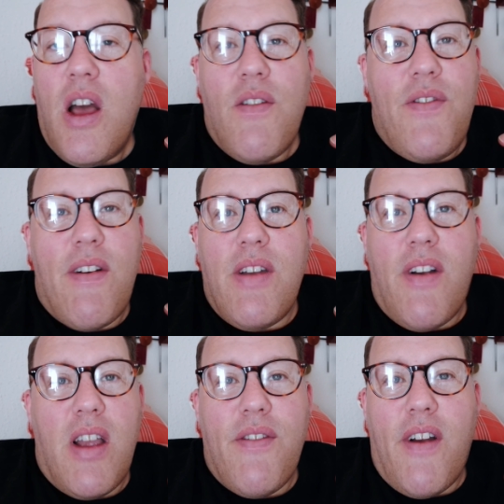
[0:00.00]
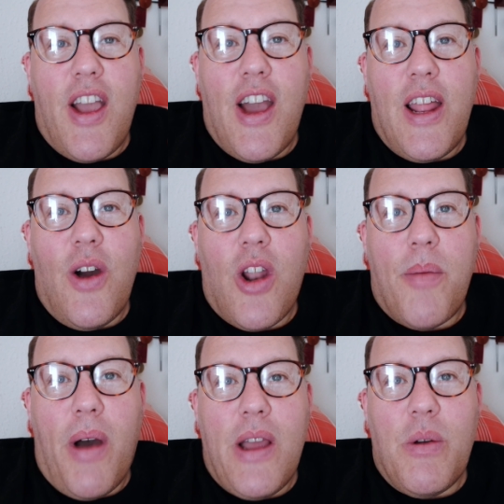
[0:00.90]
very, very, very early on. I
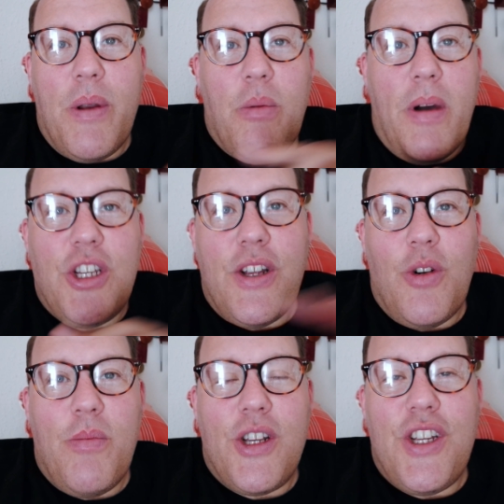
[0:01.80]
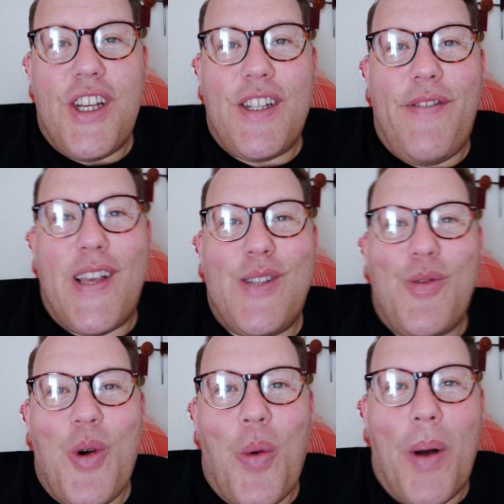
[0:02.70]
buy normally all my Chichester
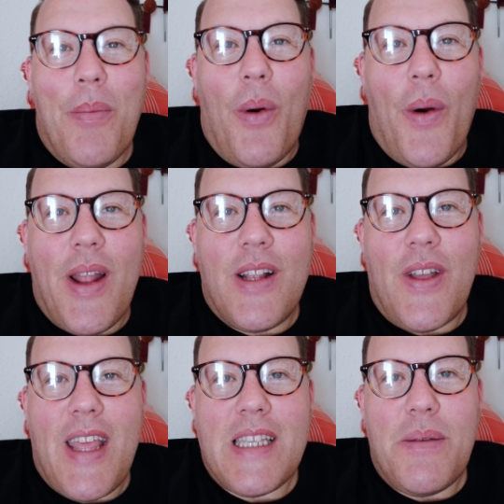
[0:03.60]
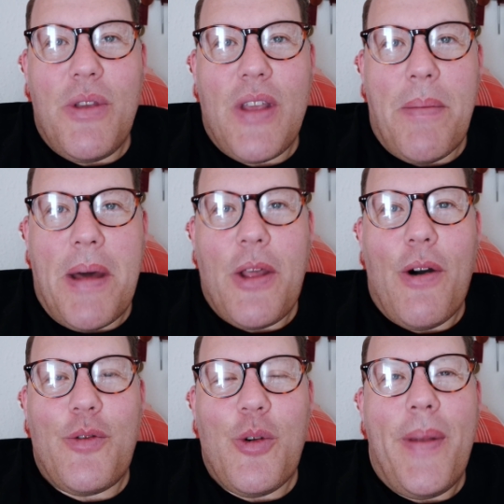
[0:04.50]
Festival at one point because I get you get money
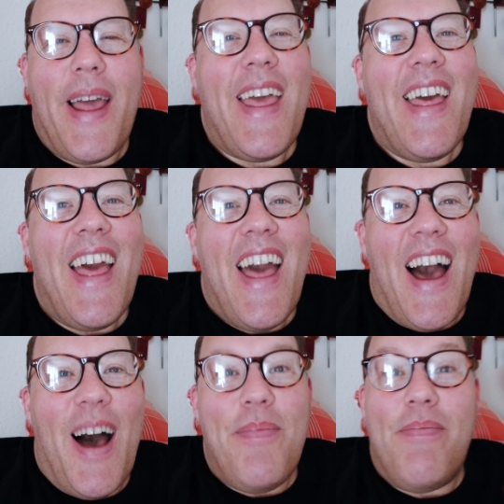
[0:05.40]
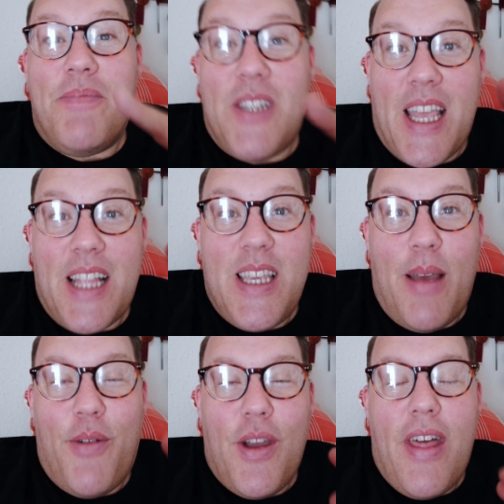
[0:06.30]
off normally. Ticket
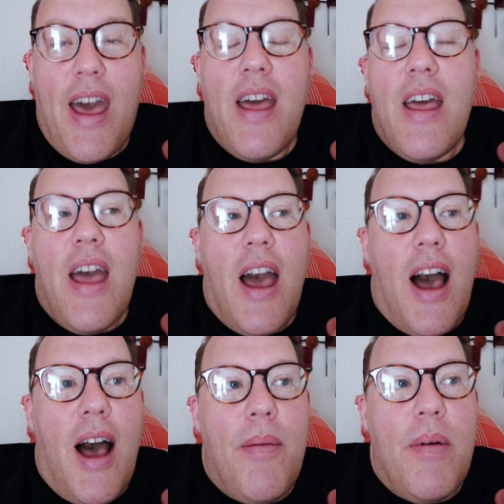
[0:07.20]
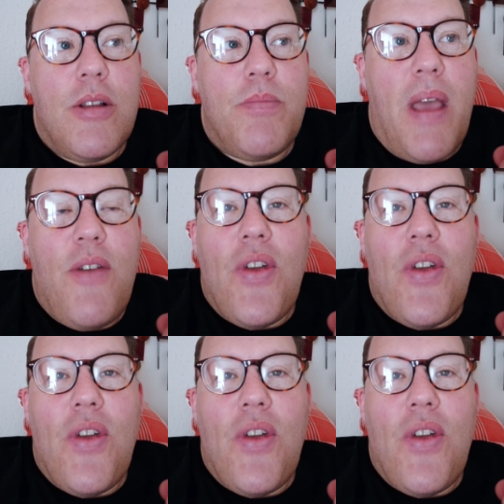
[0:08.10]
tip for you there. But if